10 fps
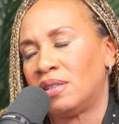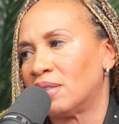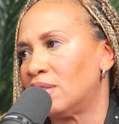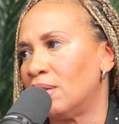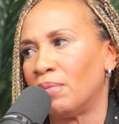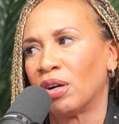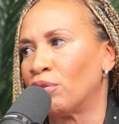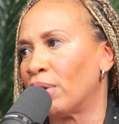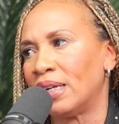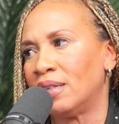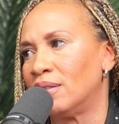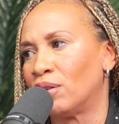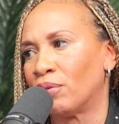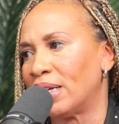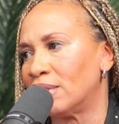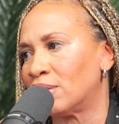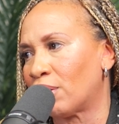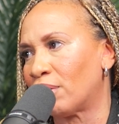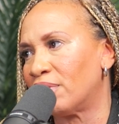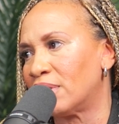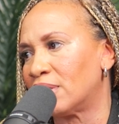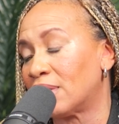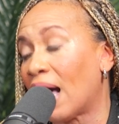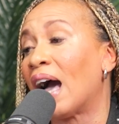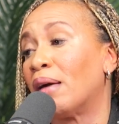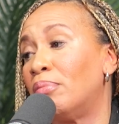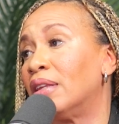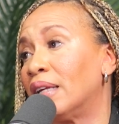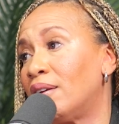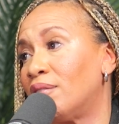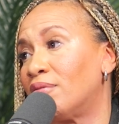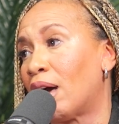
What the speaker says: Does them a great service, I believe.